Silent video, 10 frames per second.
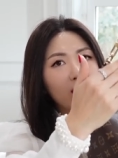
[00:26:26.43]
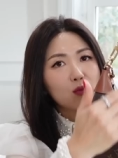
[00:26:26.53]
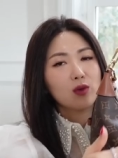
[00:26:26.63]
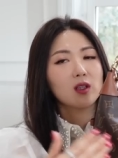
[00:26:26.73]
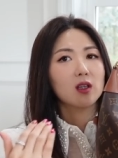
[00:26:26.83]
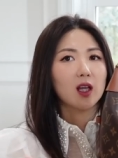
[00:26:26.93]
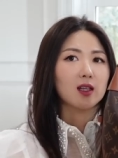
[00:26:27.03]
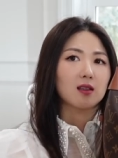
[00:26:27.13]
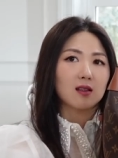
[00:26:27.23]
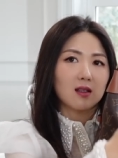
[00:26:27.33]
I really
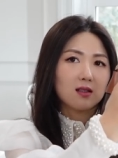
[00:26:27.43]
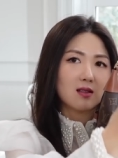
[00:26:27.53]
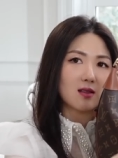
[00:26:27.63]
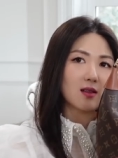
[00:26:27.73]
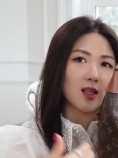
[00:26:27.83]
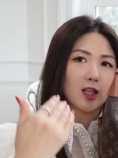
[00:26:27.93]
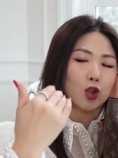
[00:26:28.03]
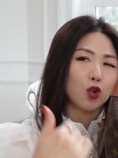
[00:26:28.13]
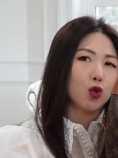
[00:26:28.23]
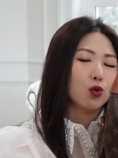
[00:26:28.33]
like this, like
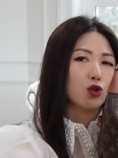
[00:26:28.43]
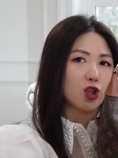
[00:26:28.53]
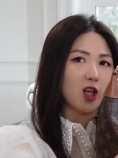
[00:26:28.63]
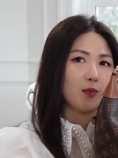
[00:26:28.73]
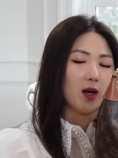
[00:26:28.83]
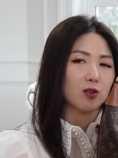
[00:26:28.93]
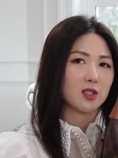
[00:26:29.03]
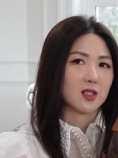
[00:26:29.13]
U shape, I would